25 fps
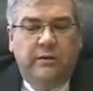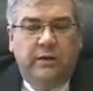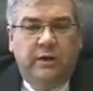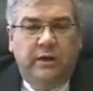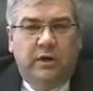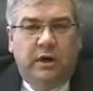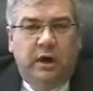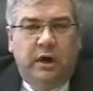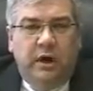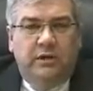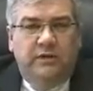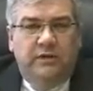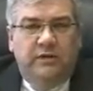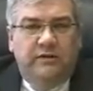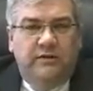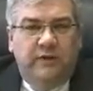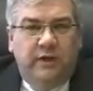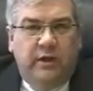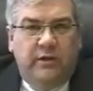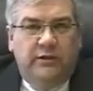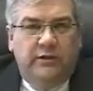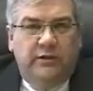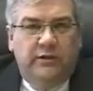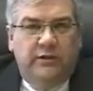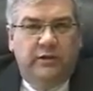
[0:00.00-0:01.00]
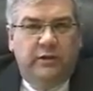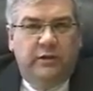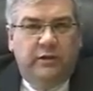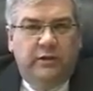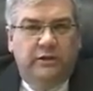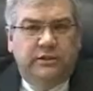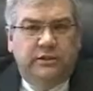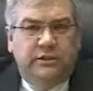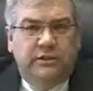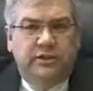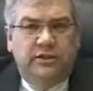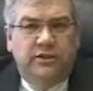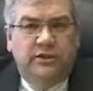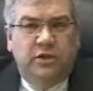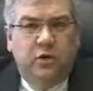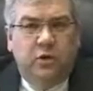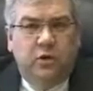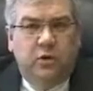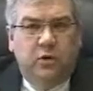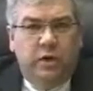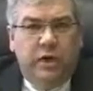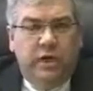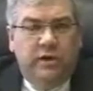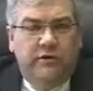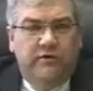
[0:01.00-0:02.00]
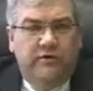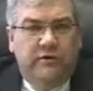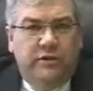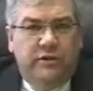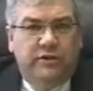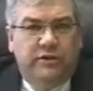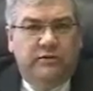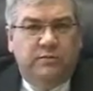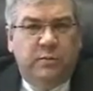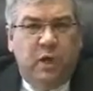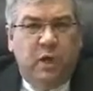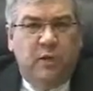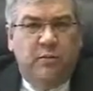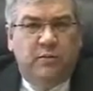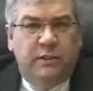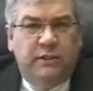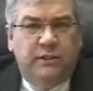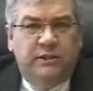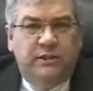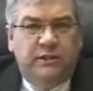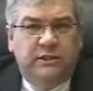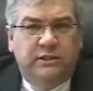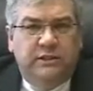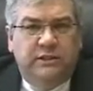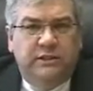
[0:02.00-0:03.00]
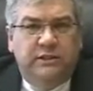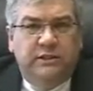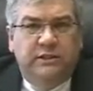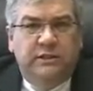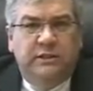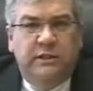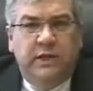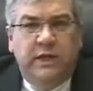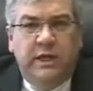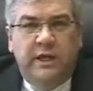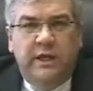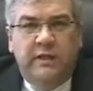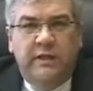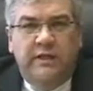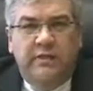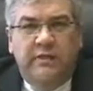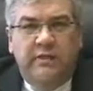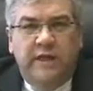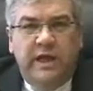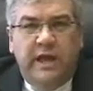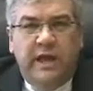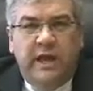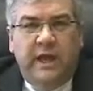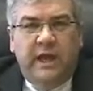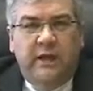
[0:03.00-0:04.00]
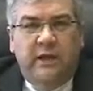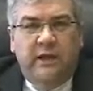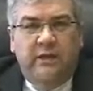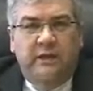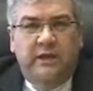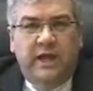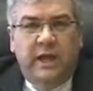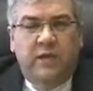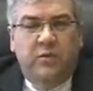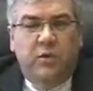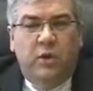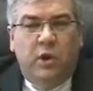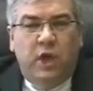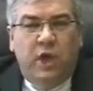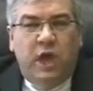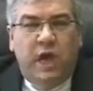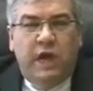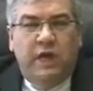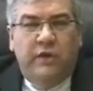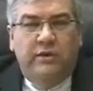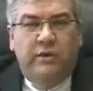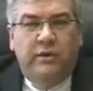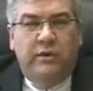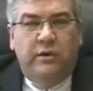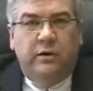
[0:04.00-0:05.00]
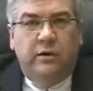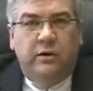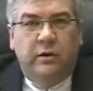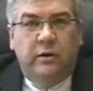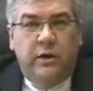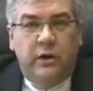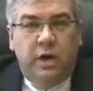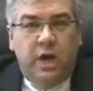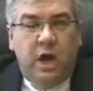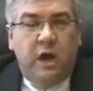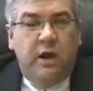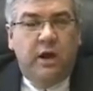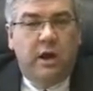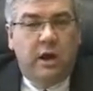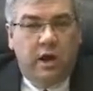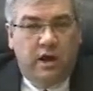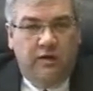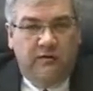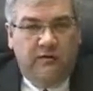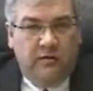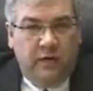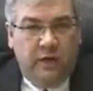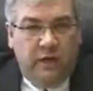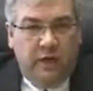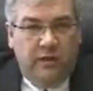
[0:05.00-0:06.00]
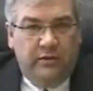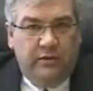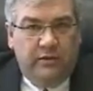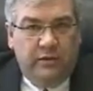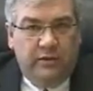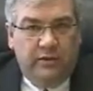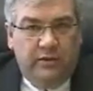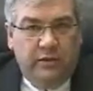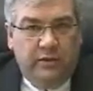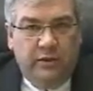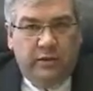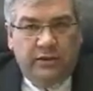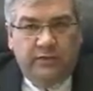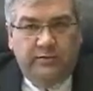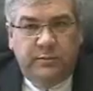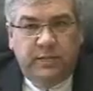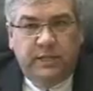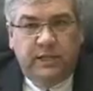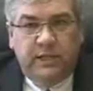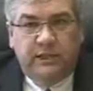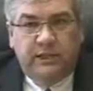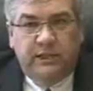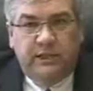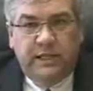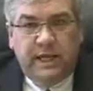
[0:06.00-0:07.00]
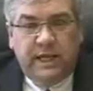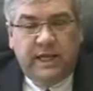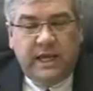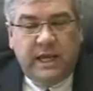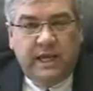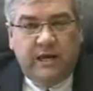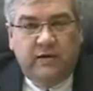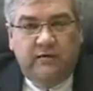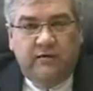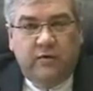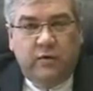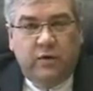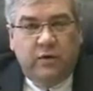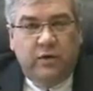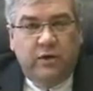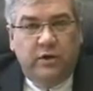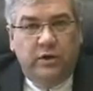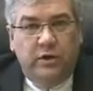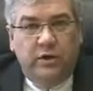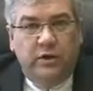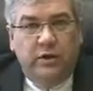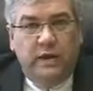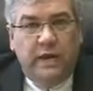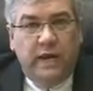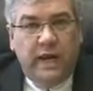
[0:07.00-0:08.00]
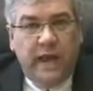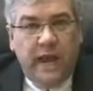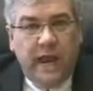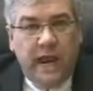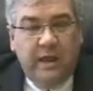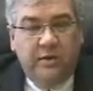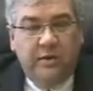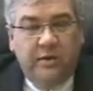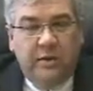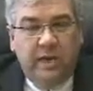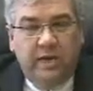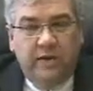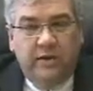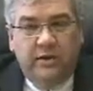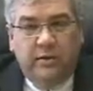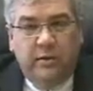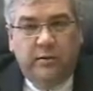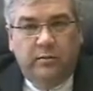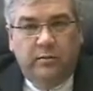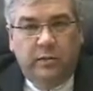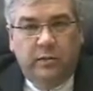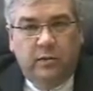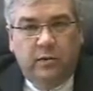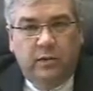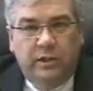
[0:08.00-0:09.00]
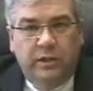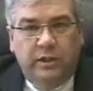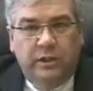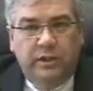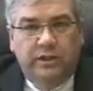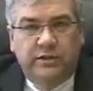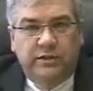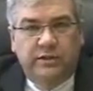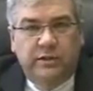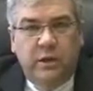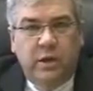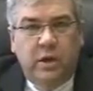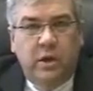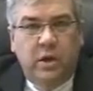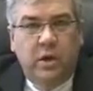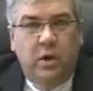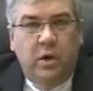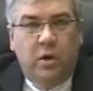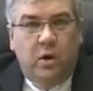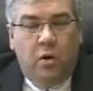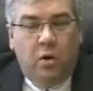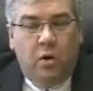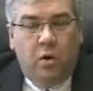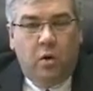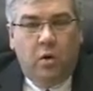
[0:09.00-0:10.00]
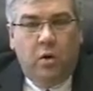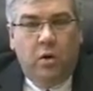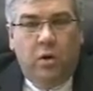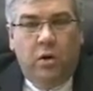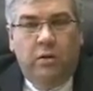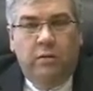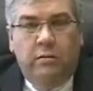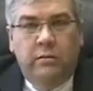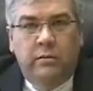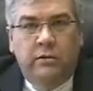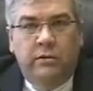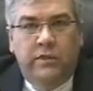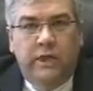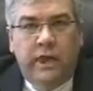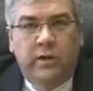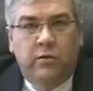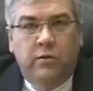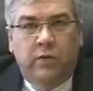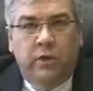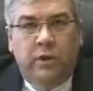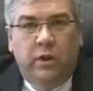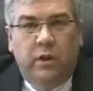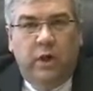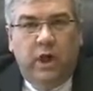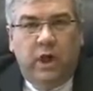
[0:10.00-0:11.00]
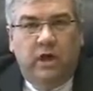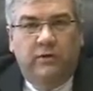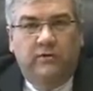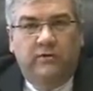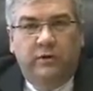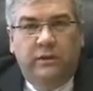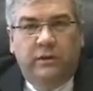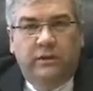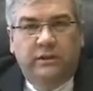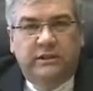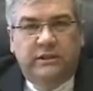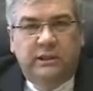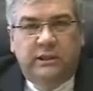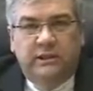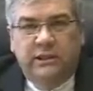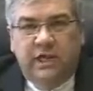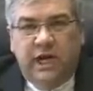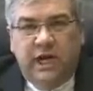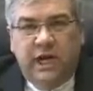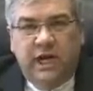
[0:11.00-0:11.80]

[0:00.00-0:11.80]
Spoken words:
The cost of health insurance is so great for the small businesses that they will either not offer health insurance because they can't afford to do that and pay their employees, or they will offer it at such